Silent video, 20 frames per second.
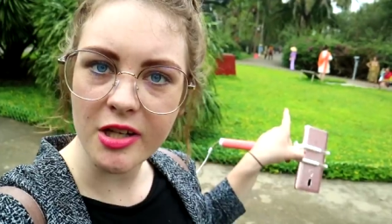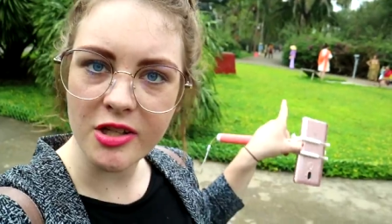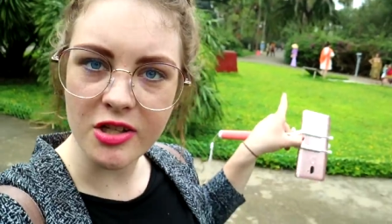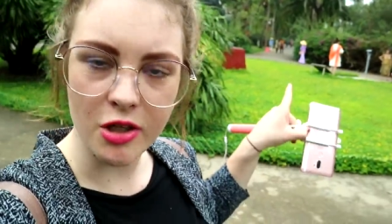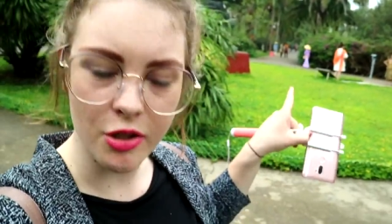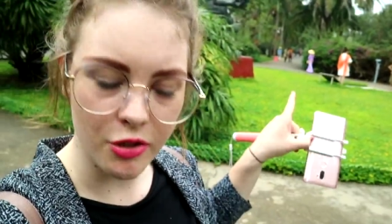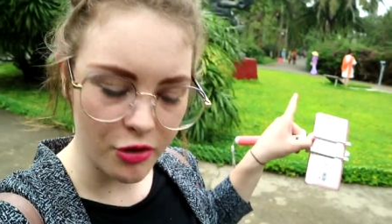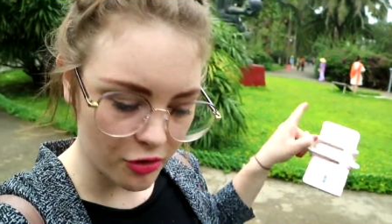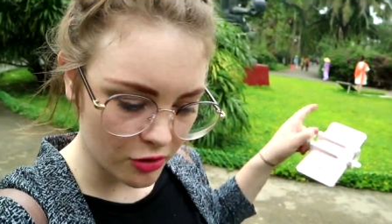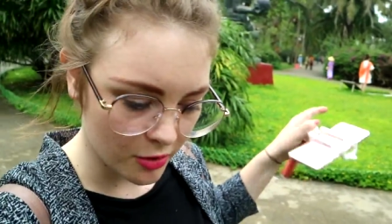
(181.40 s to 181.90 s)
I
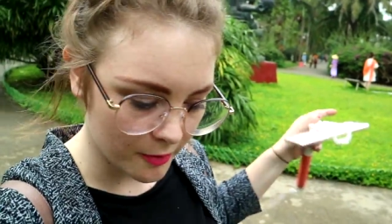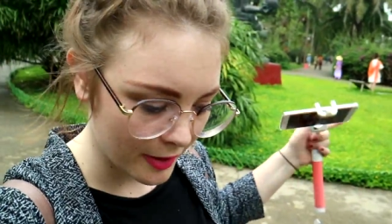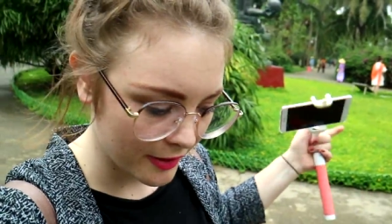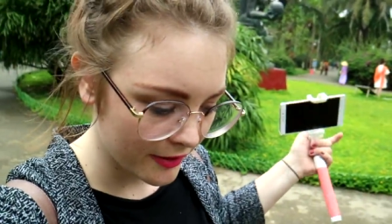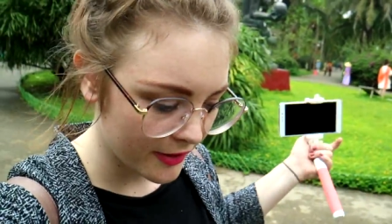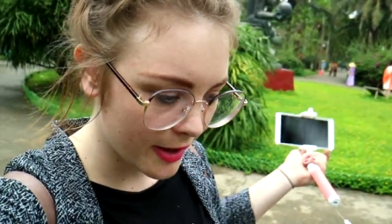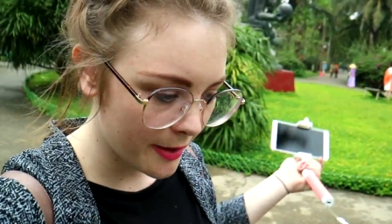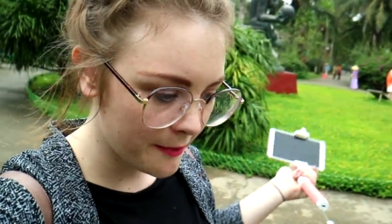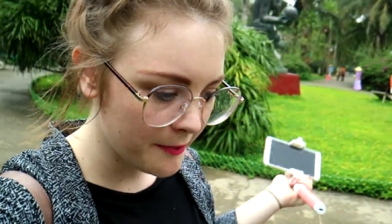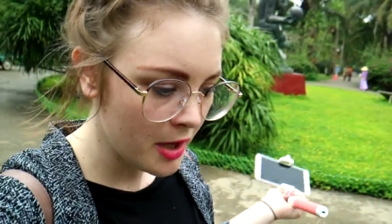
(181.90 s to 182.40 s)
told you about
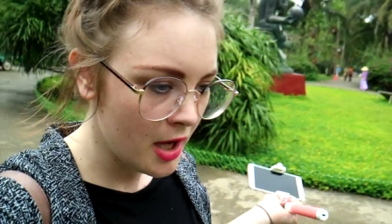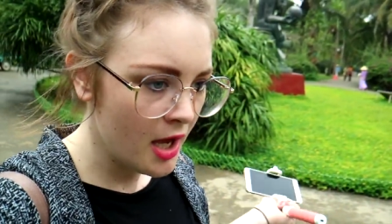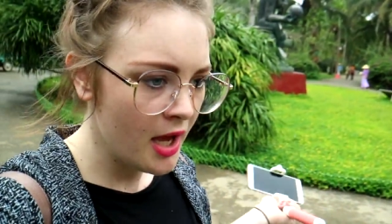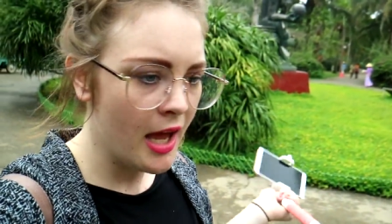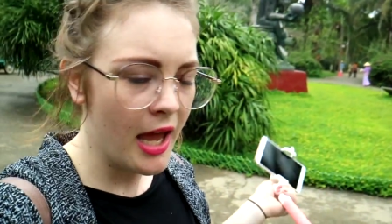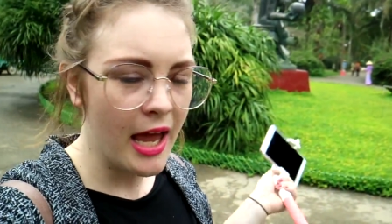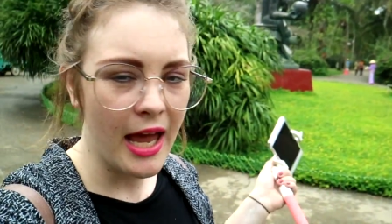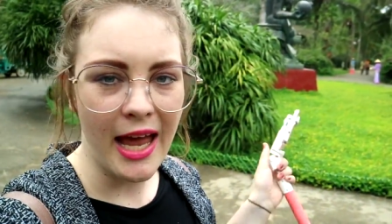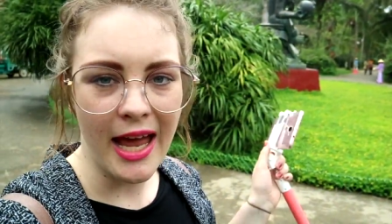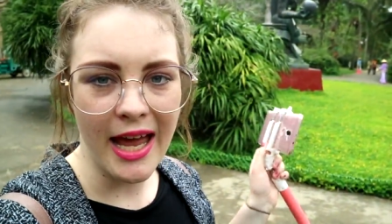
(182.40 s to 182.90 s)
them.
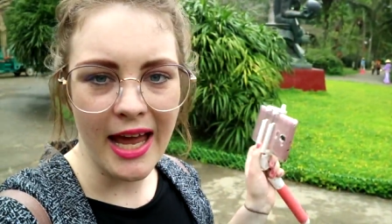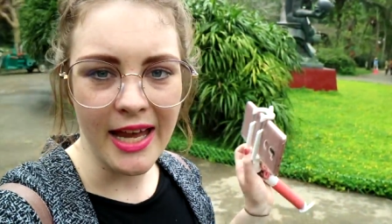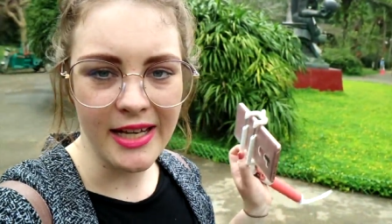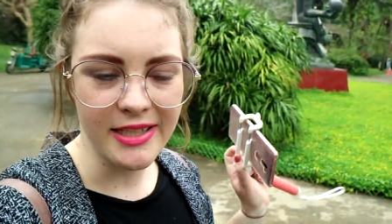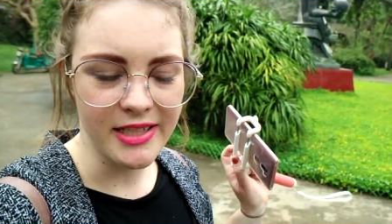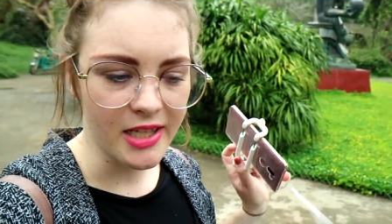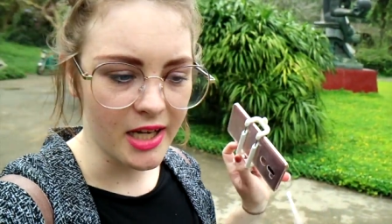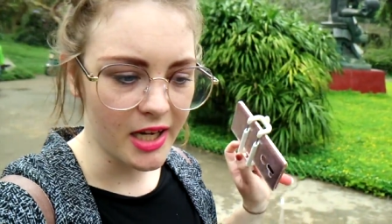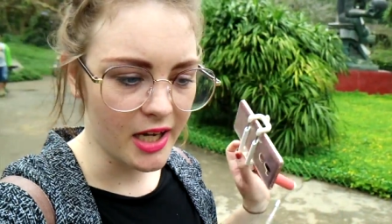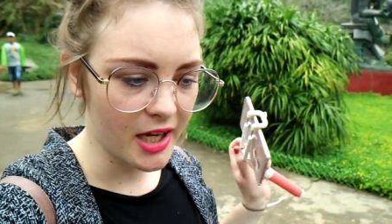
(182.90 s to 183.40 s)

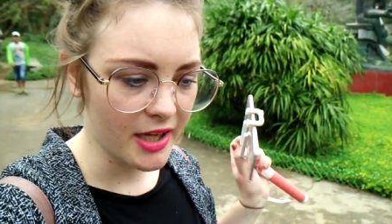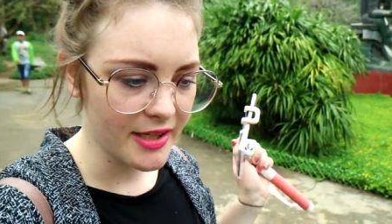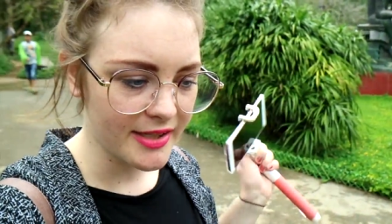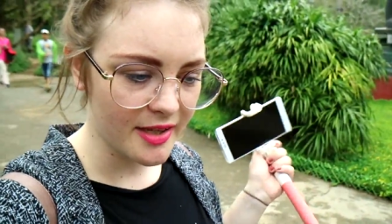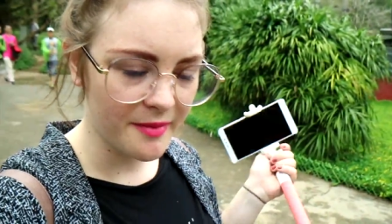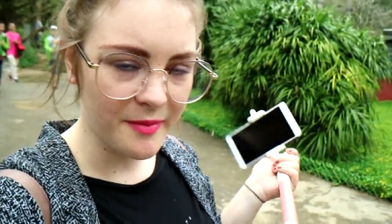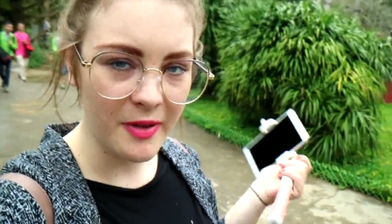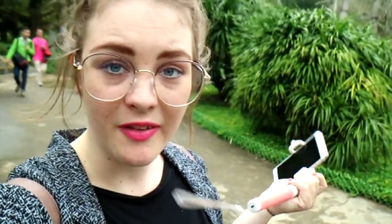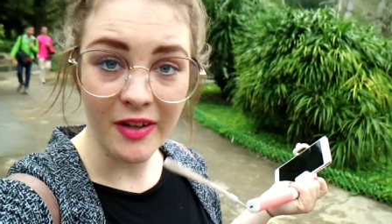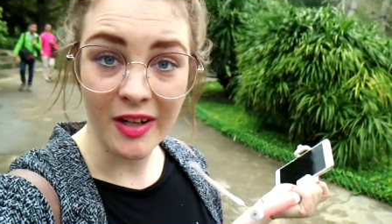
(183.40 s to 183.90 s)
And
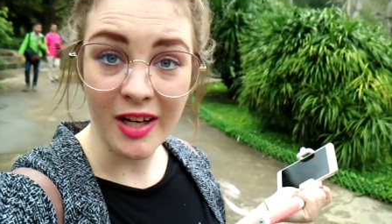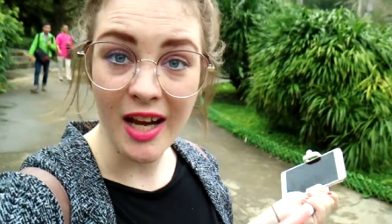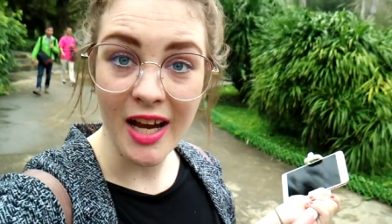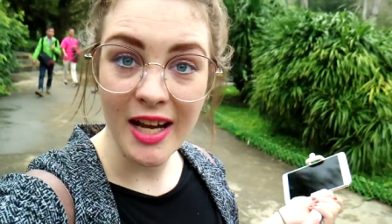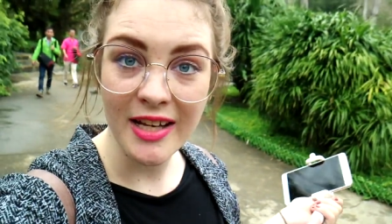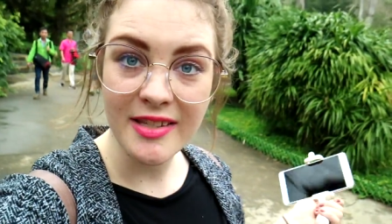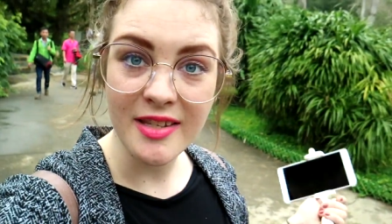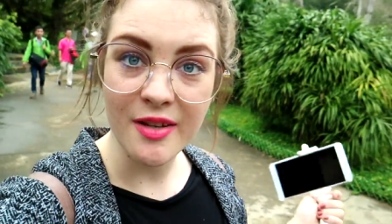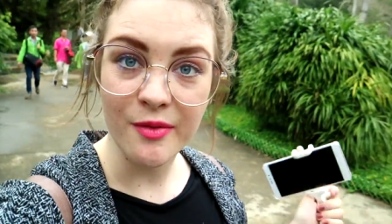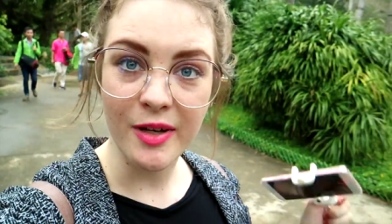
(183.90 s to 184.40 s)
some of the
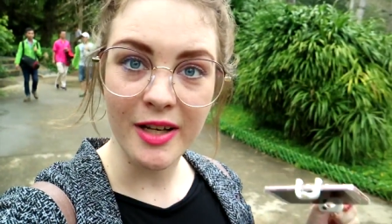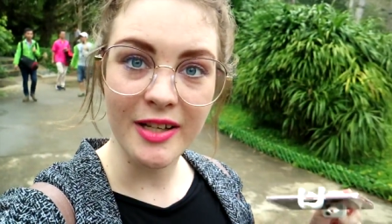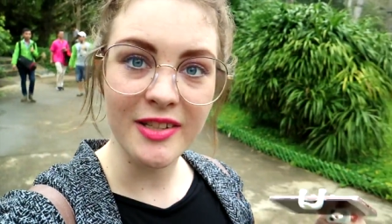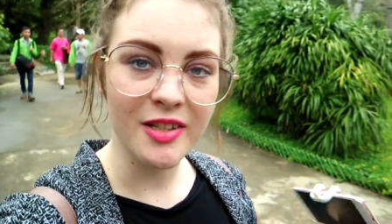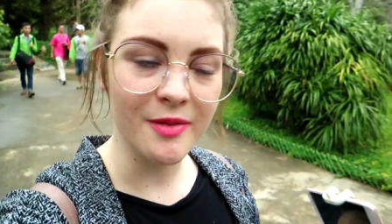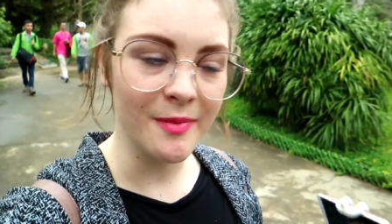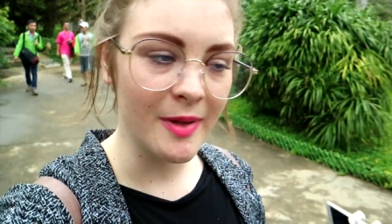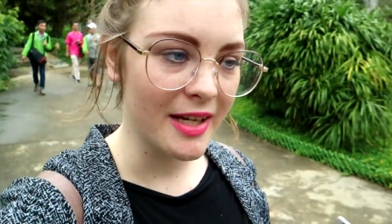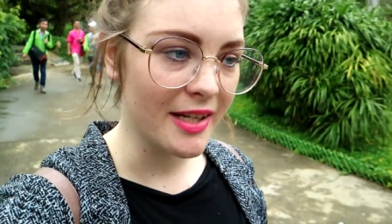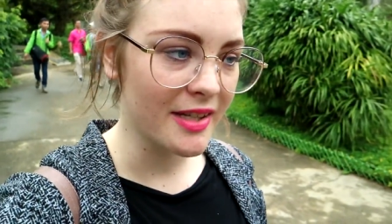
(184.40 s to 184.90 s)
guys, they want
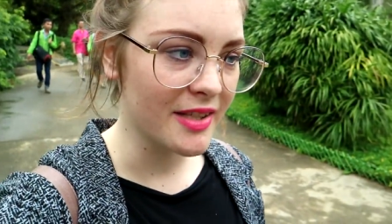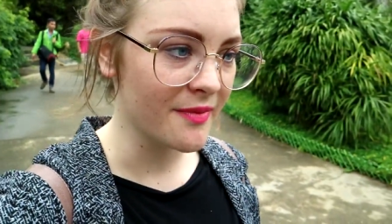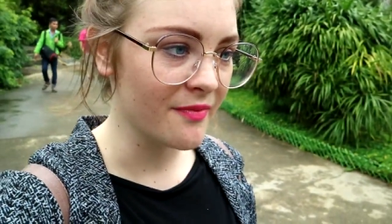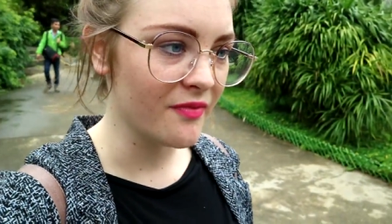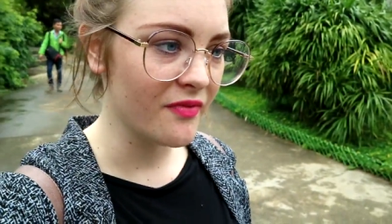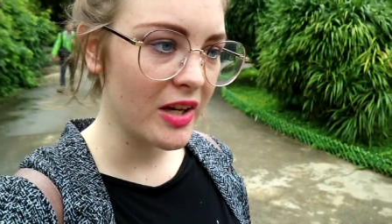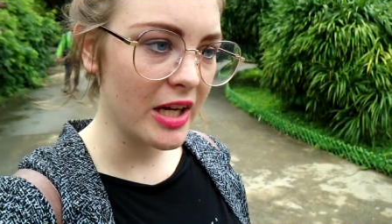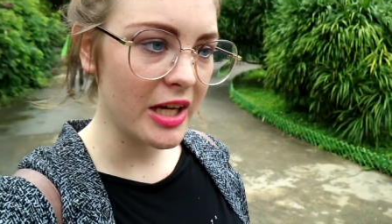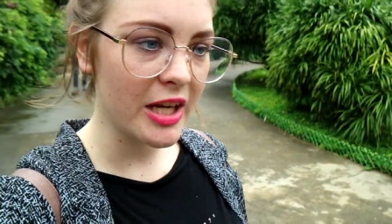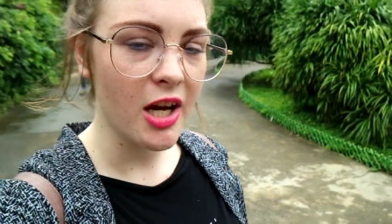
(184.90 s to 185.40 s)
to make some
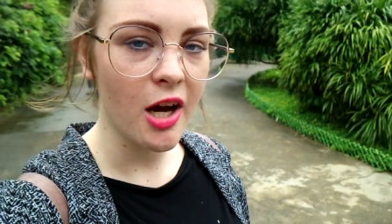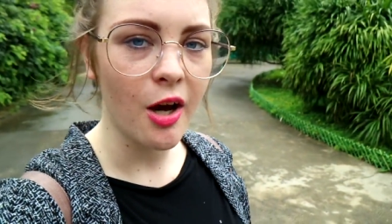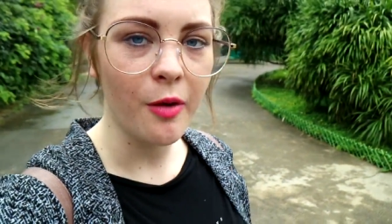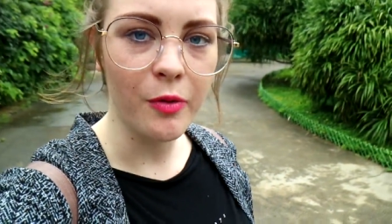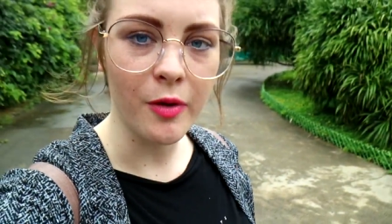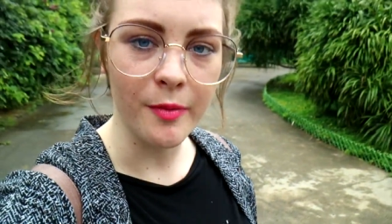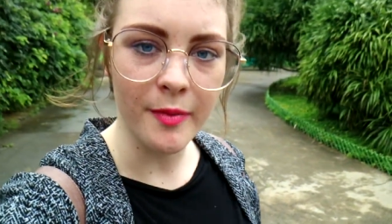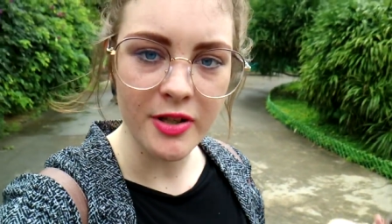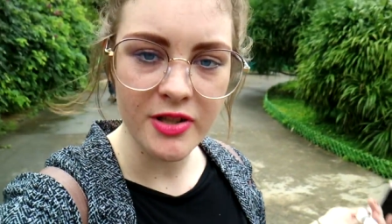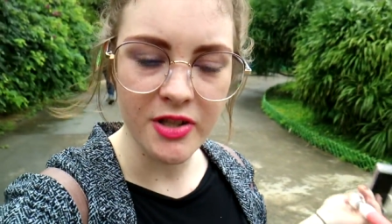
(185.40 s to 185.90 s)
video,
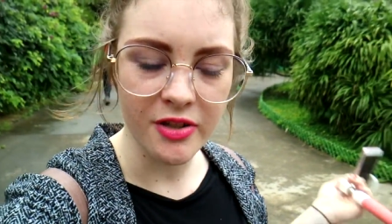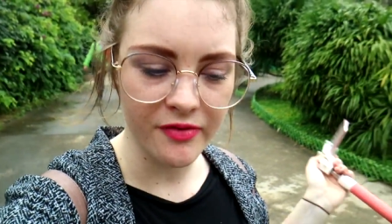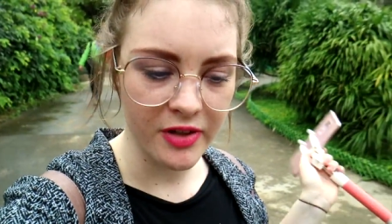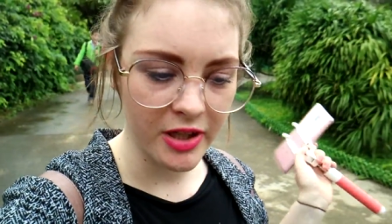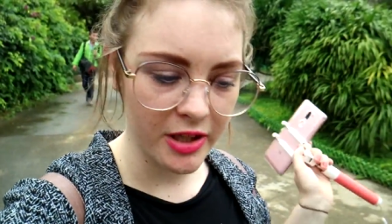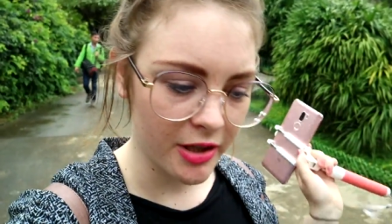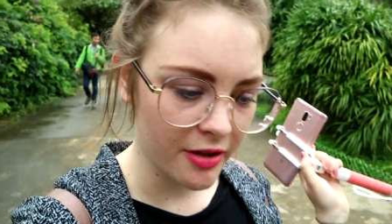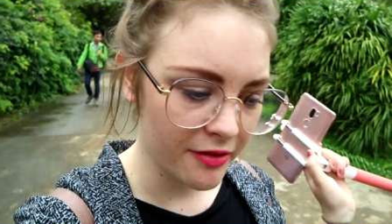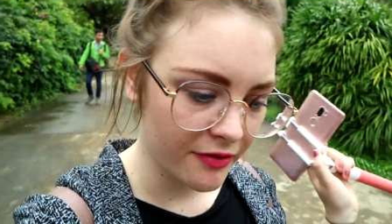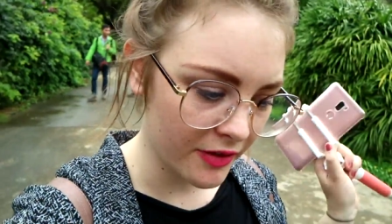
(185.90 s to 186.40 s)
promotional
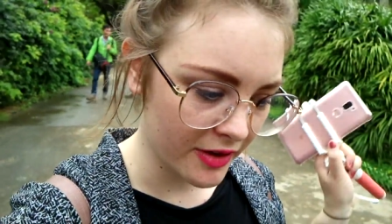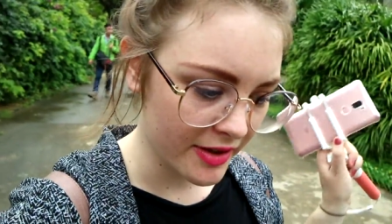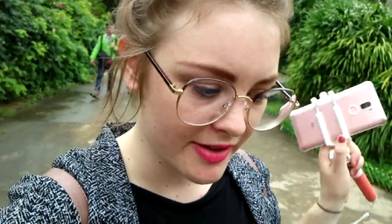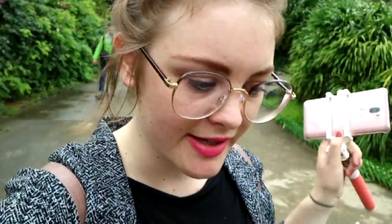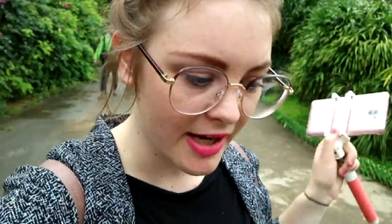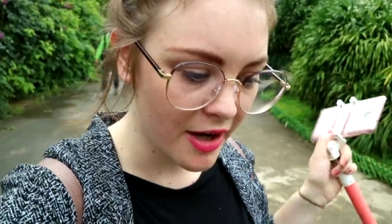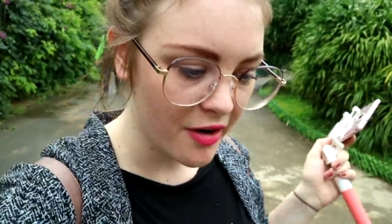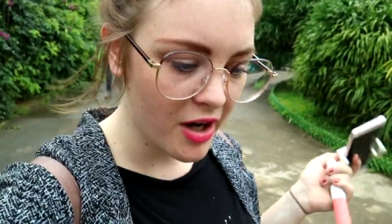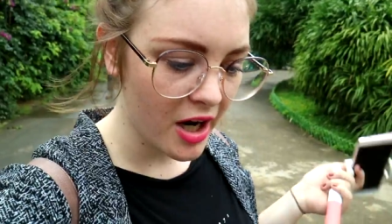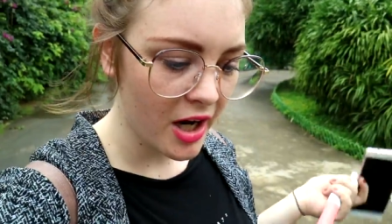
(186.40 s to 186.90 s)
video for this
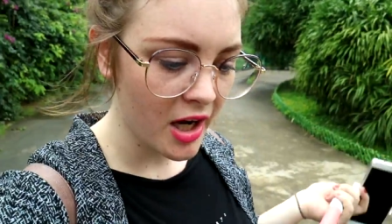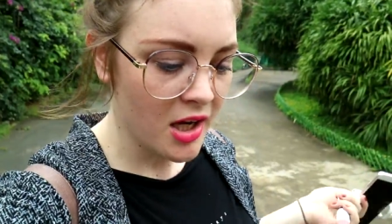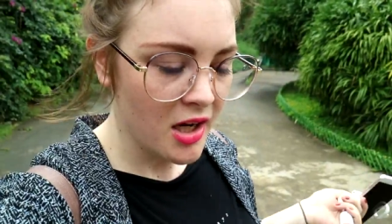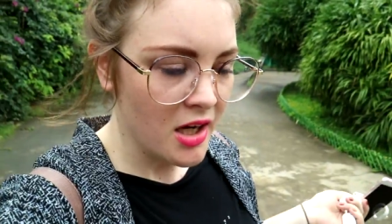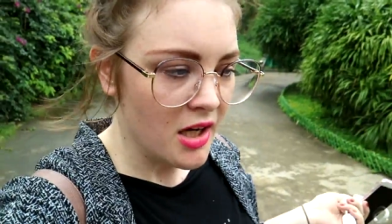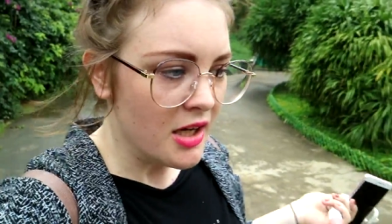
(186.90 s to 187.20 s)
area.